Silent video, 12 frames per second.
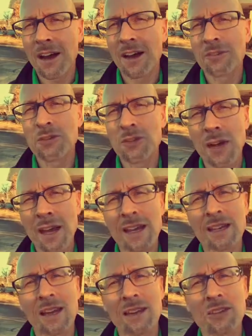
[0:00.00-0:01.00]
of
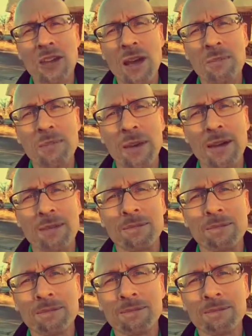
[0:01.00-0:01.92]
Train Like a Champion.